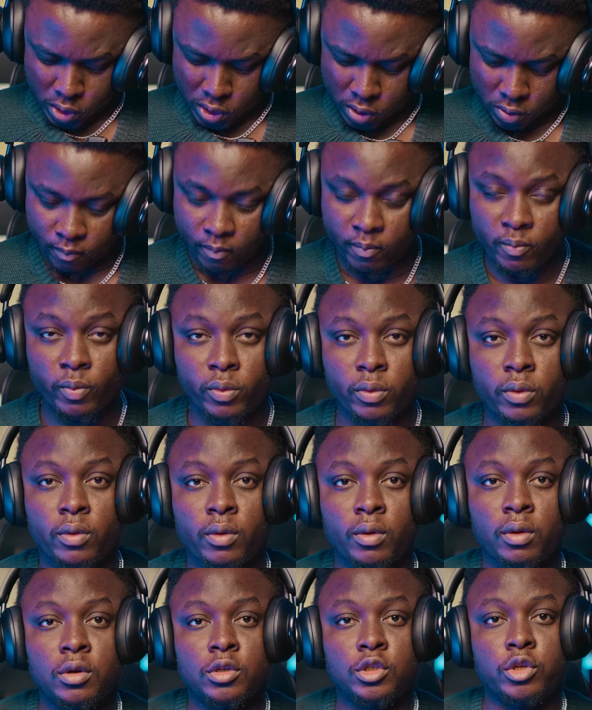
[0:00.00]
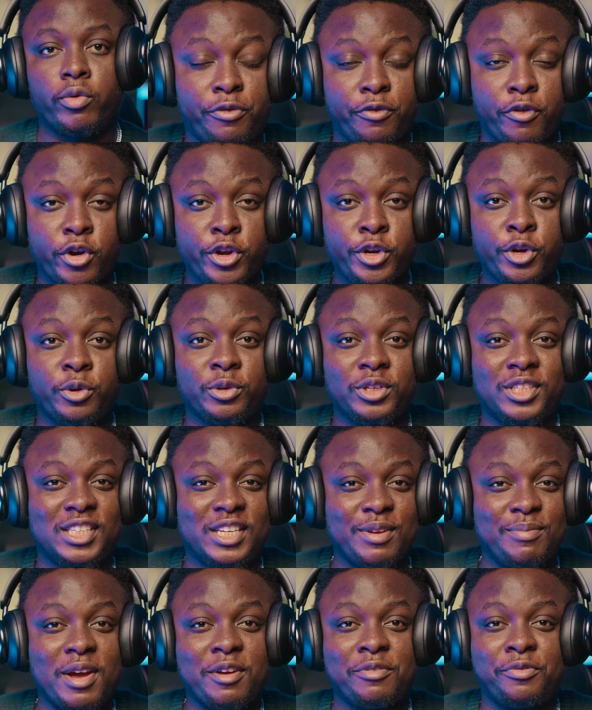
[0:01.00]
and before you could see
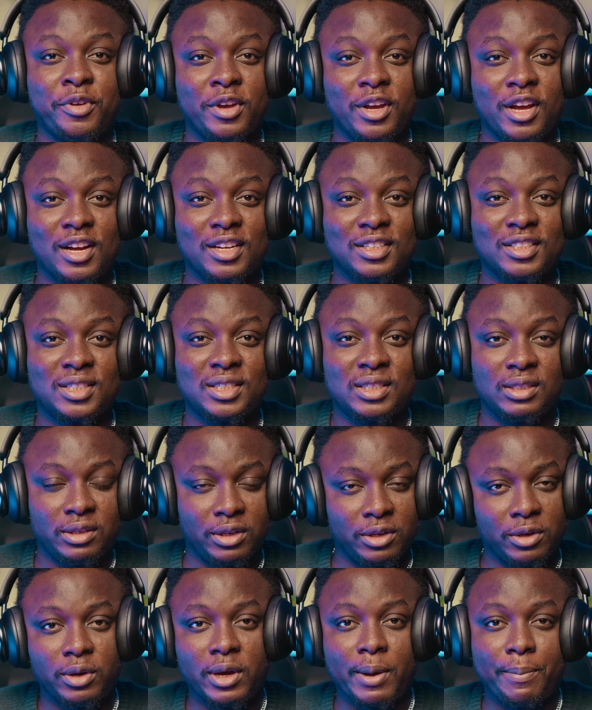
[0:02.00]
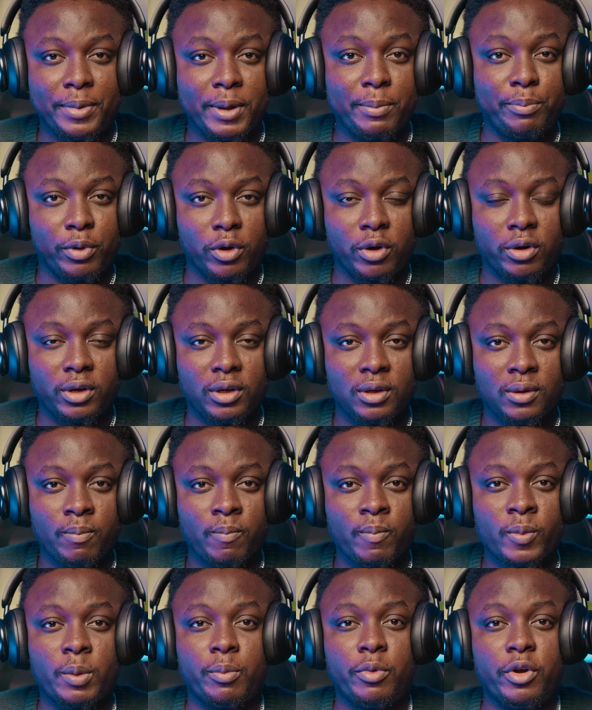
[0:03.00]
my fingers, you know, a bit blurry,
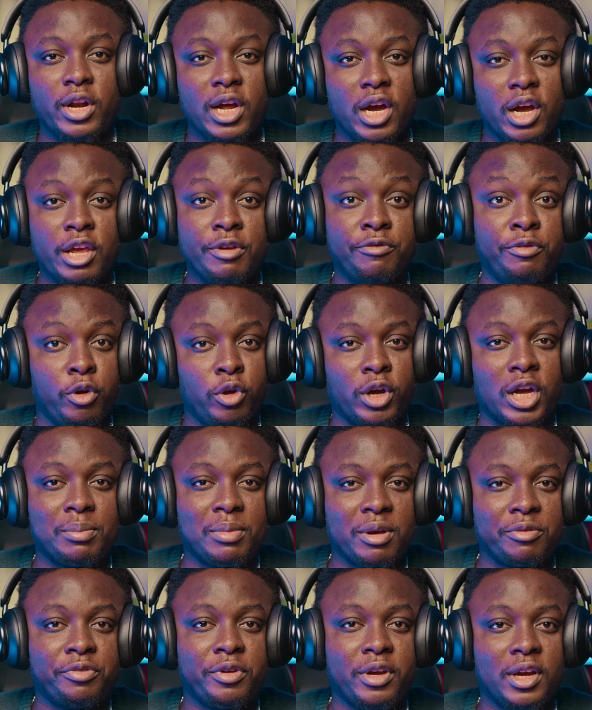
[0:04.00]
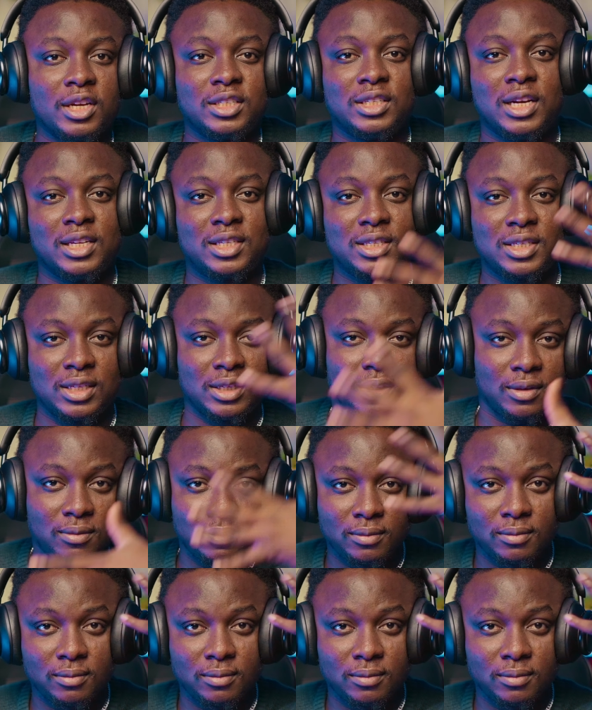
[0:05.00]
but now if you look at my fingers, let's see.